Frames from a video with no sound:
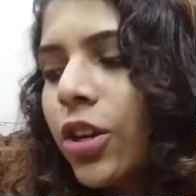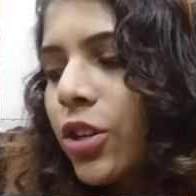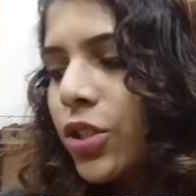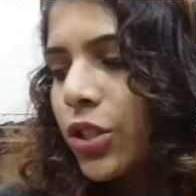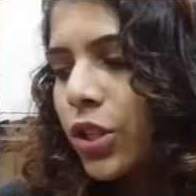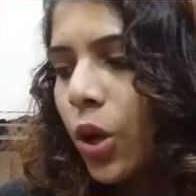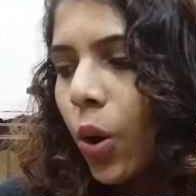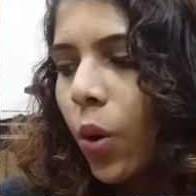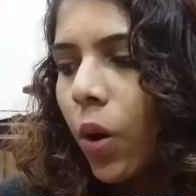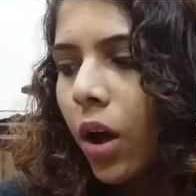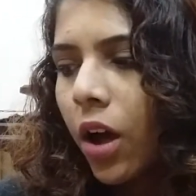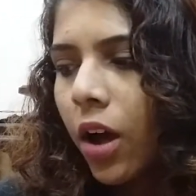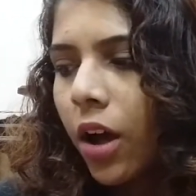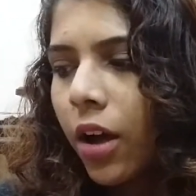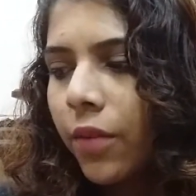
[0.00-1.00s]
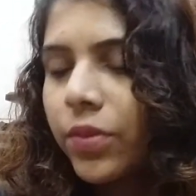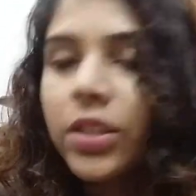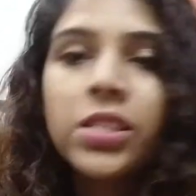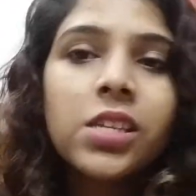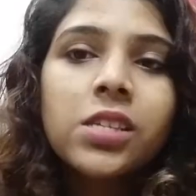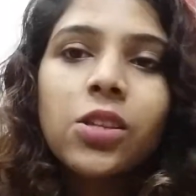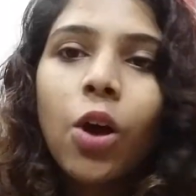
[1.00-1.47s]
So
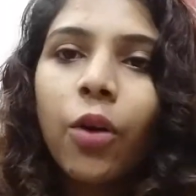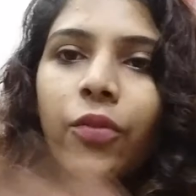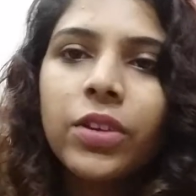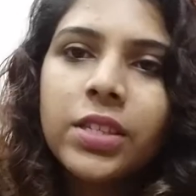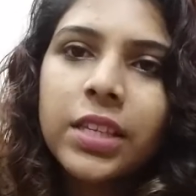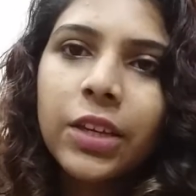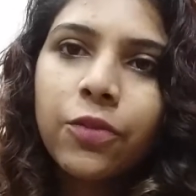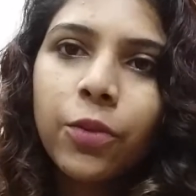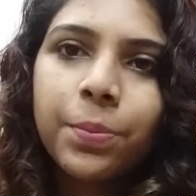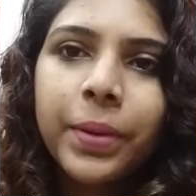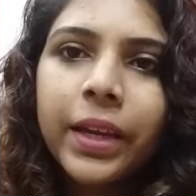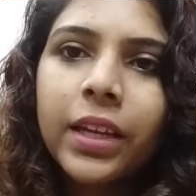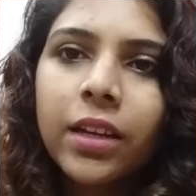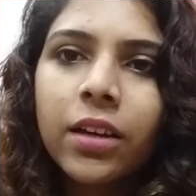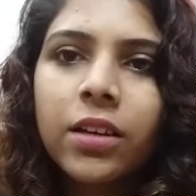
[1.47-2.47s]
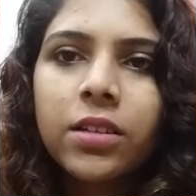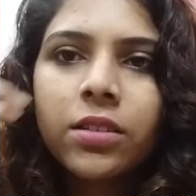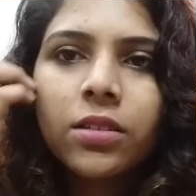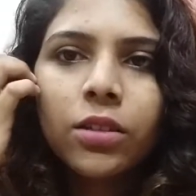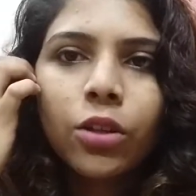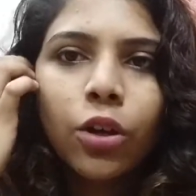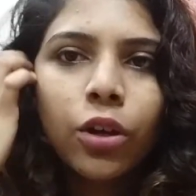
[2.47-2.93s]
this is obviously for
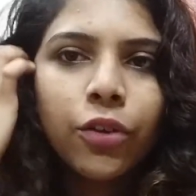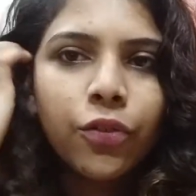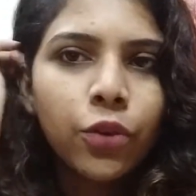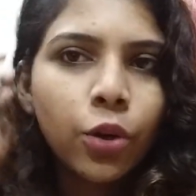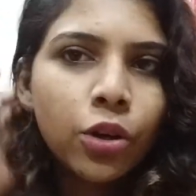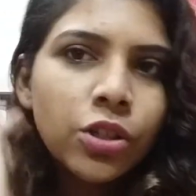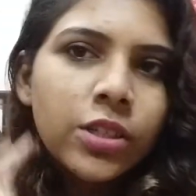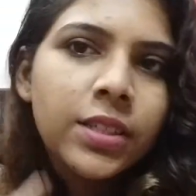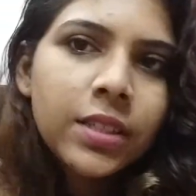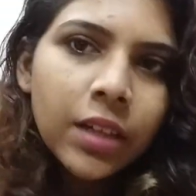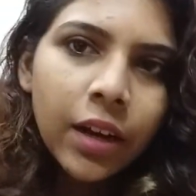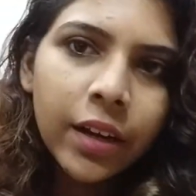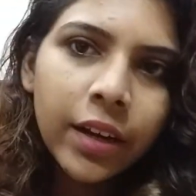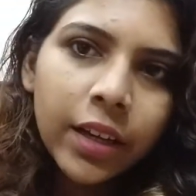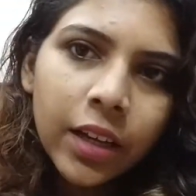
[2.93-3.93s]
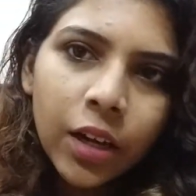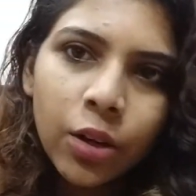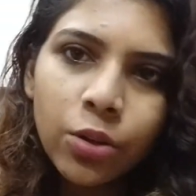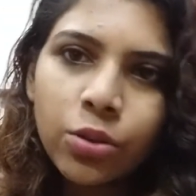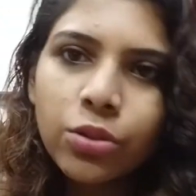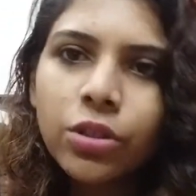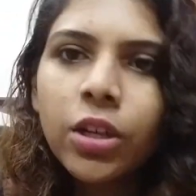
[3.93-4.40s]
beginners. If you're just starting
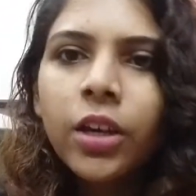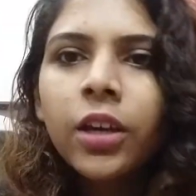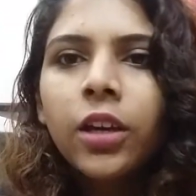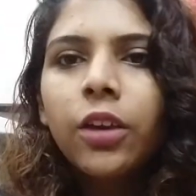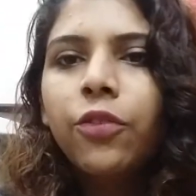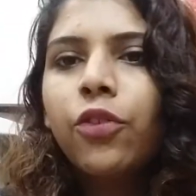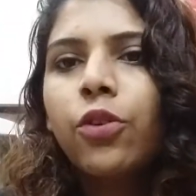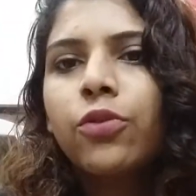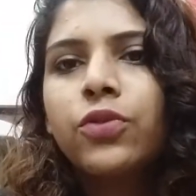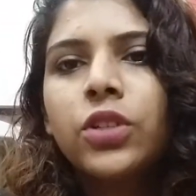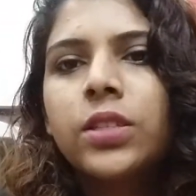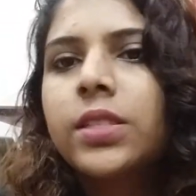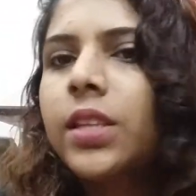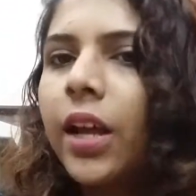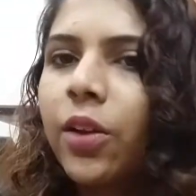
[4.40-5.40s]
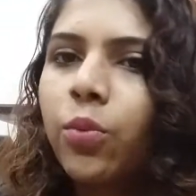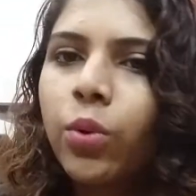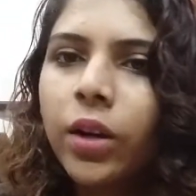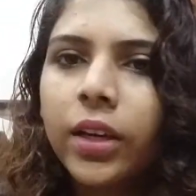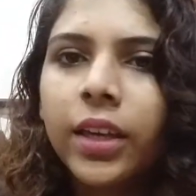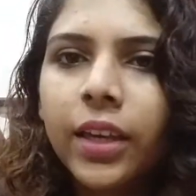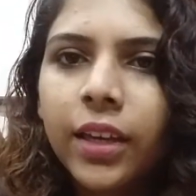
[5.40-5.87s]
out, if you've just started
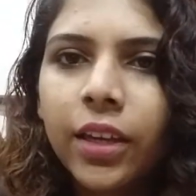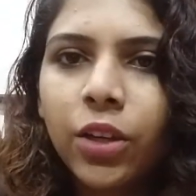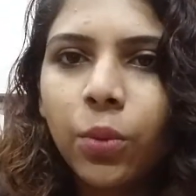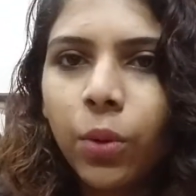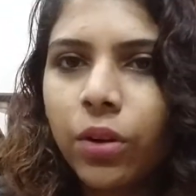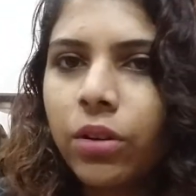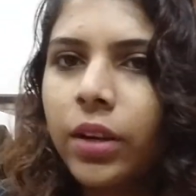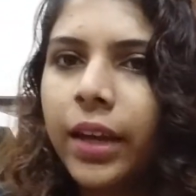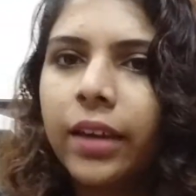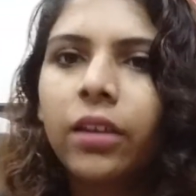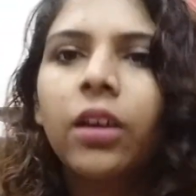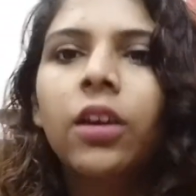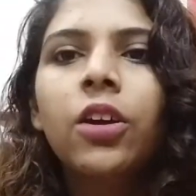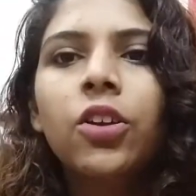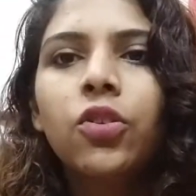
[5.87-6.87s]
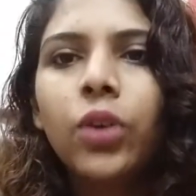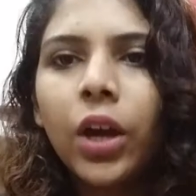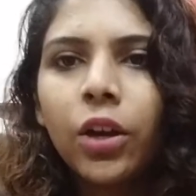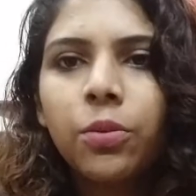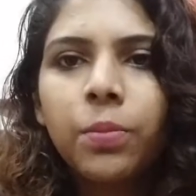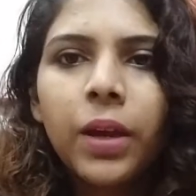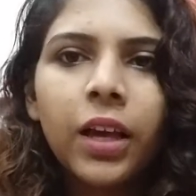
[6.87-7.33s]
working and you want to like try
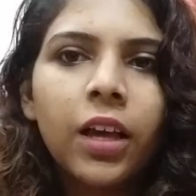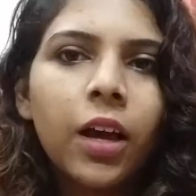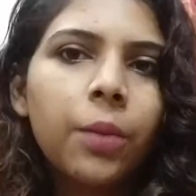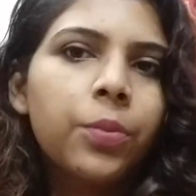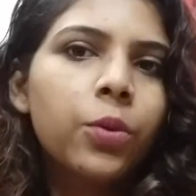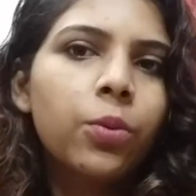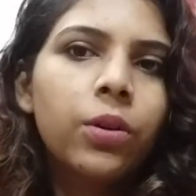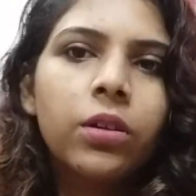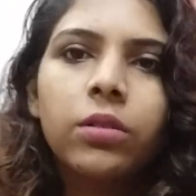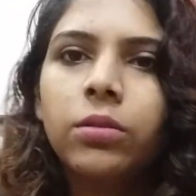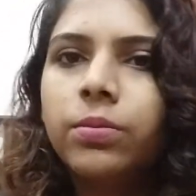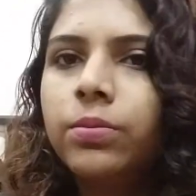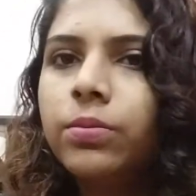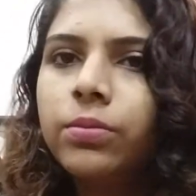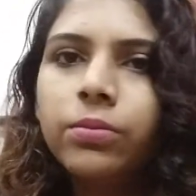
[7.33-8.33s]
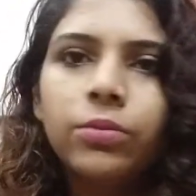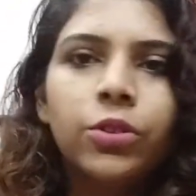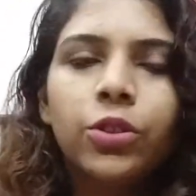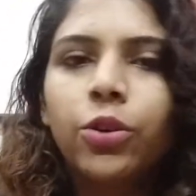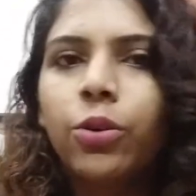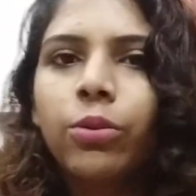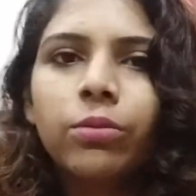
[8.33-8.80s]
out makeup, you want
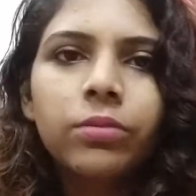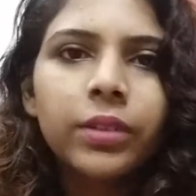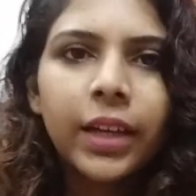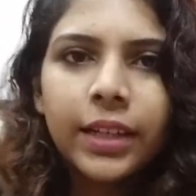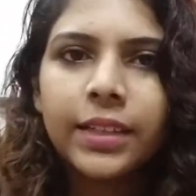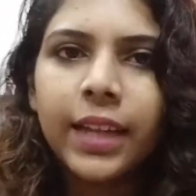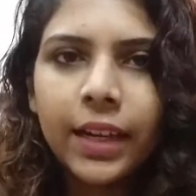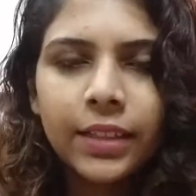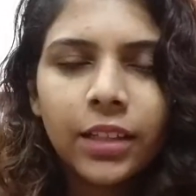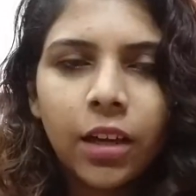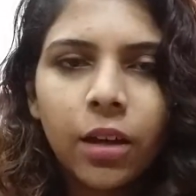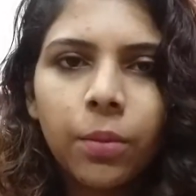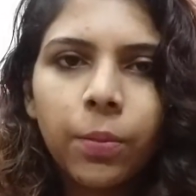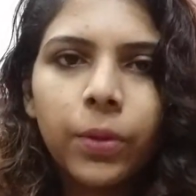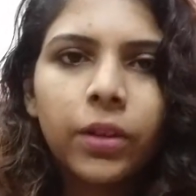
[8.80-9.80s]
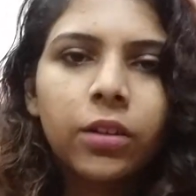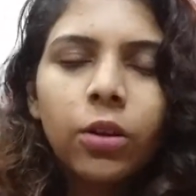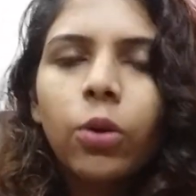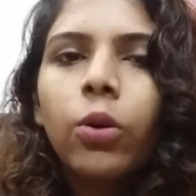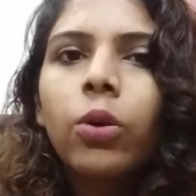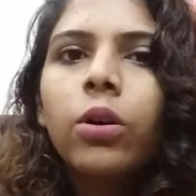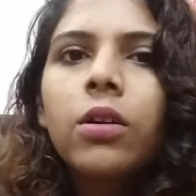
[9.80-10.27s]
to get decked up and
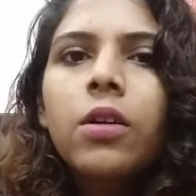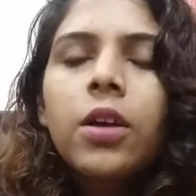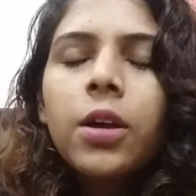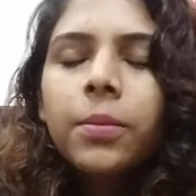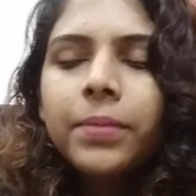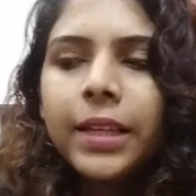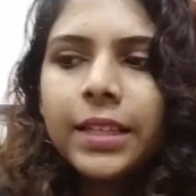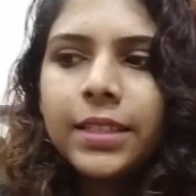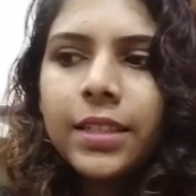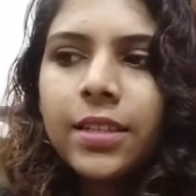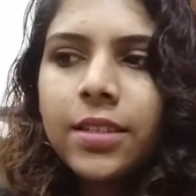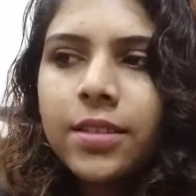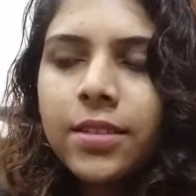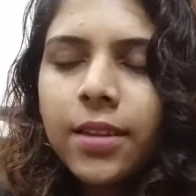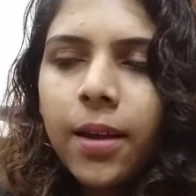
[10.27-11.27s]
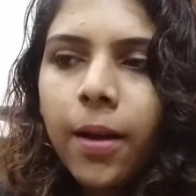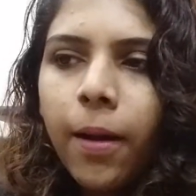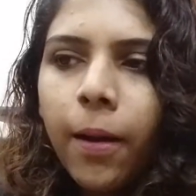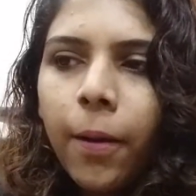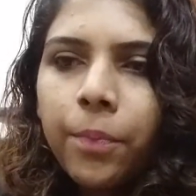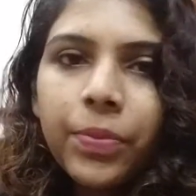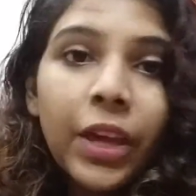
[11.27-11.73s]
go places,
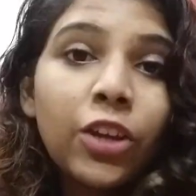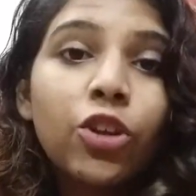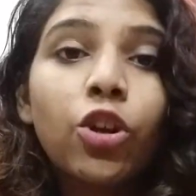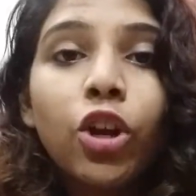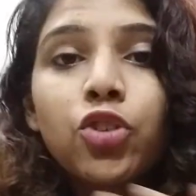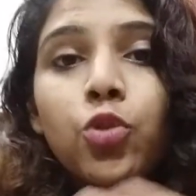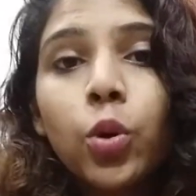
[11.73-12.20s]
and you're not